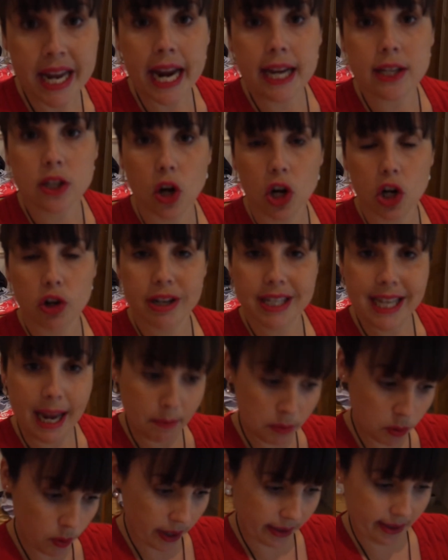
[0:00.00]
It's got Chris
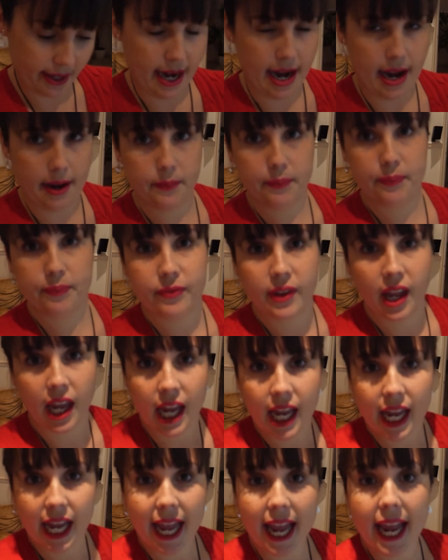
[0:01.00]
Hemsworth in
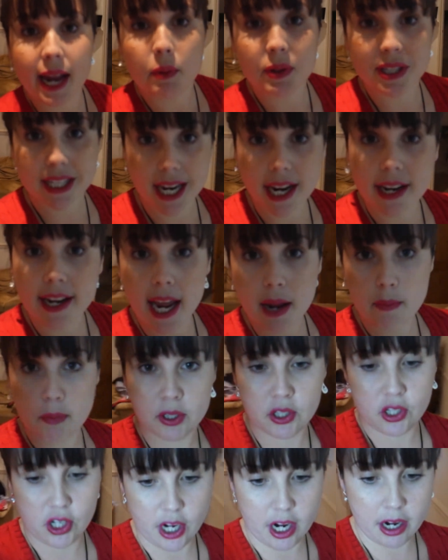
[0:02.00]
it. He was in
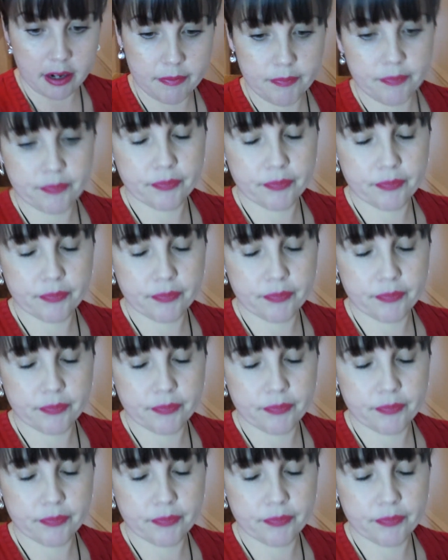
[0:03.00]
Neighbours, do you know?